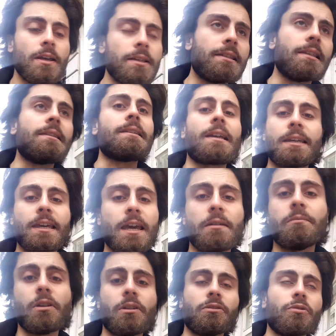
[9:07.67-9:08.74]
since I
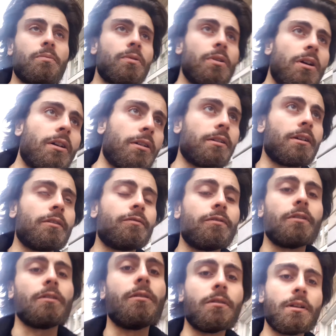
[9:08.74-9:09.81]
came here to Prague, I feel.